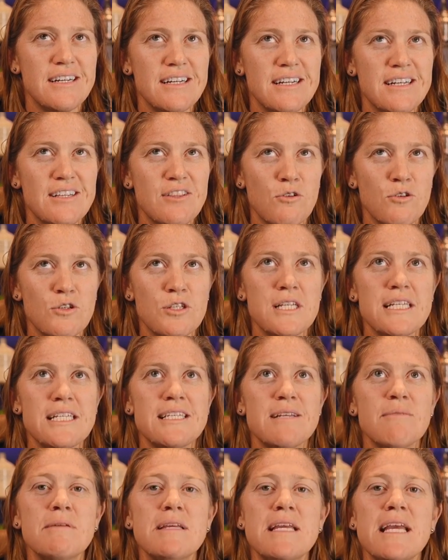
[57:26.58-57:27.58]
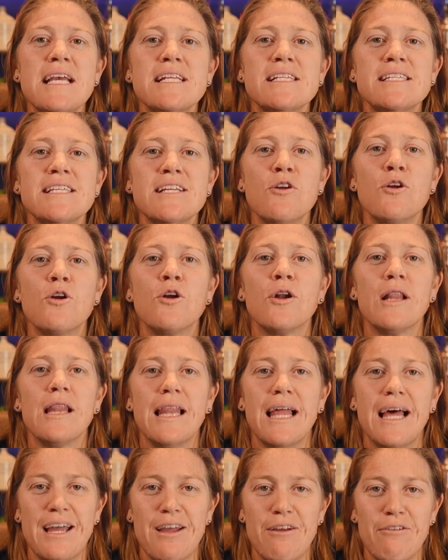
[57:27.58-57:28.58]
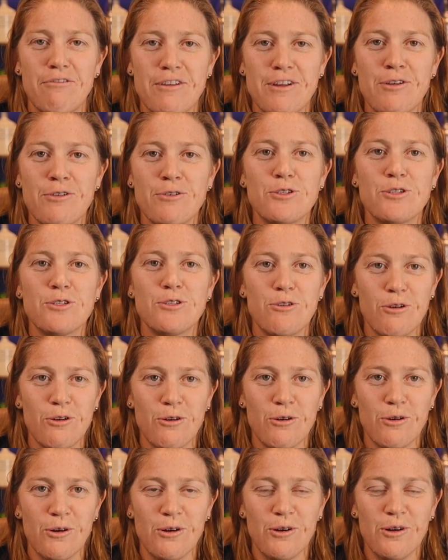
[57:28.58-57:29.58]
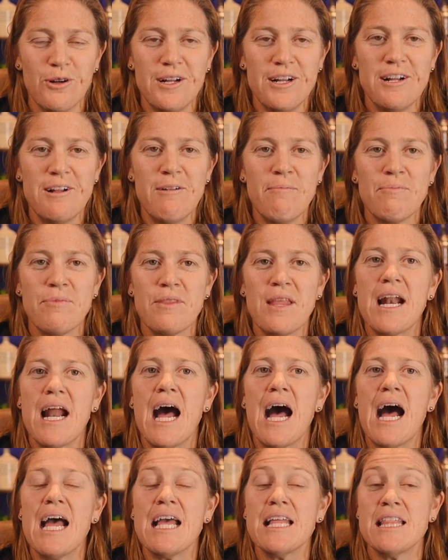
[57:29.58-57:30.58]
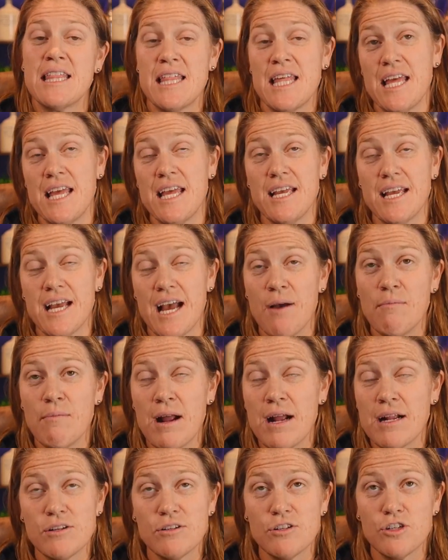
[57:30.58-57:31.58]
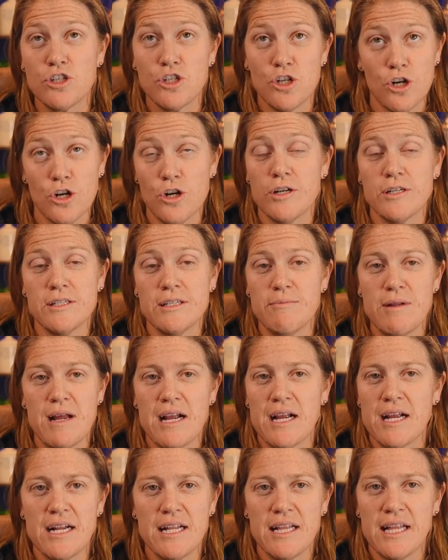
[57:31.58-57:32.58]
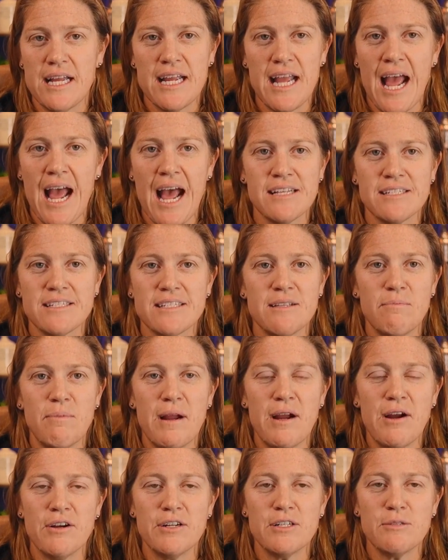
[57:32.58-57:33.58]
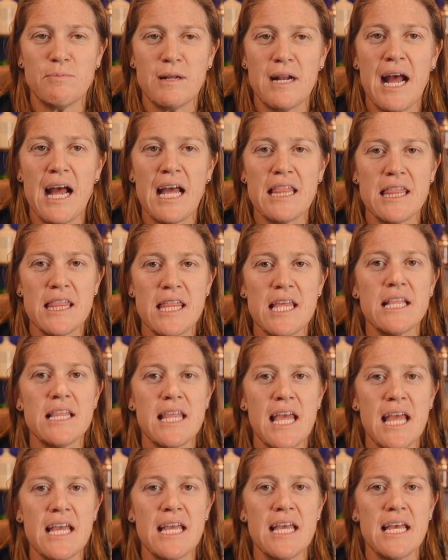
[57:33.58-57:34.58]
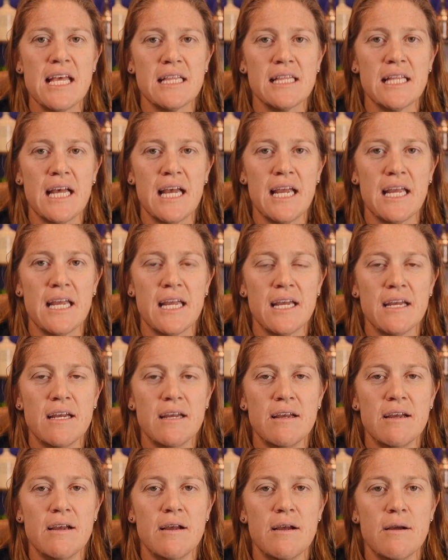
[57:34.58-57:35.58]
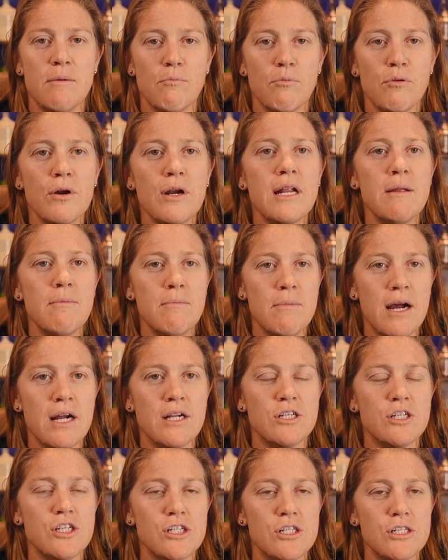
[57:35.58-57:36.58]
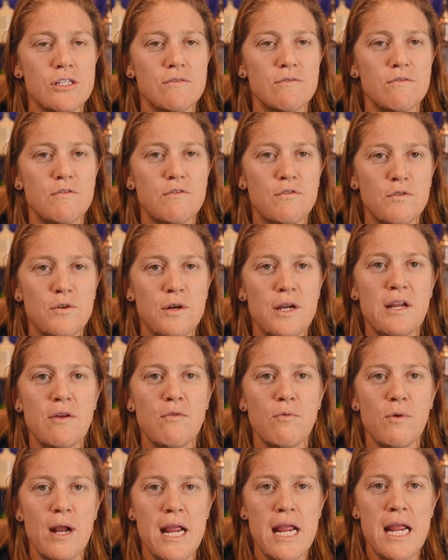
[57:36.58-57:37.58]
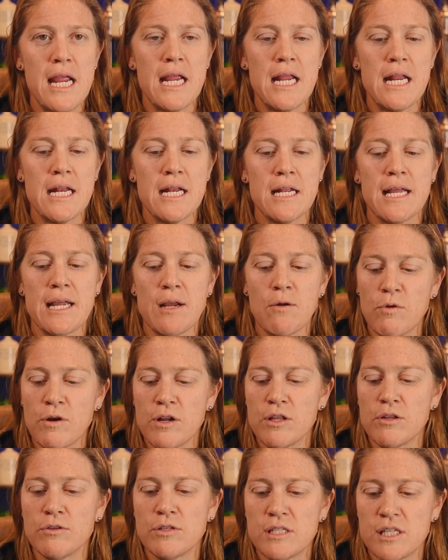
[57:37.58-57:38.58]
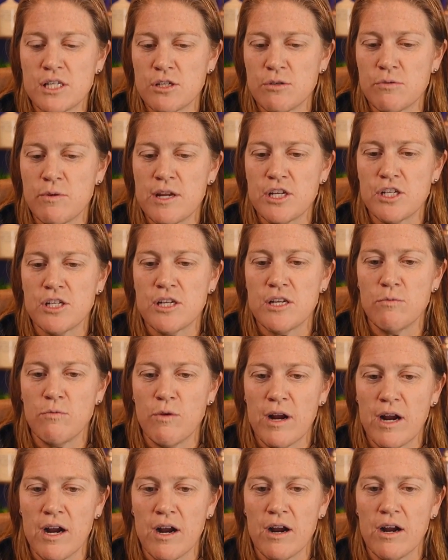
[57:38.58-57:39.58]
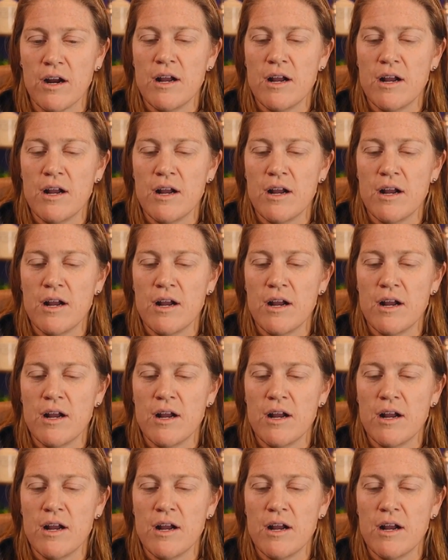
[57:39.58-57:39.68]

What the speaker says: there's some kids in her life, in her circle, that I think, I'm not sure because I'm not going to like ask the parents, but I think they get like pretty much free reign. Like one of those situation where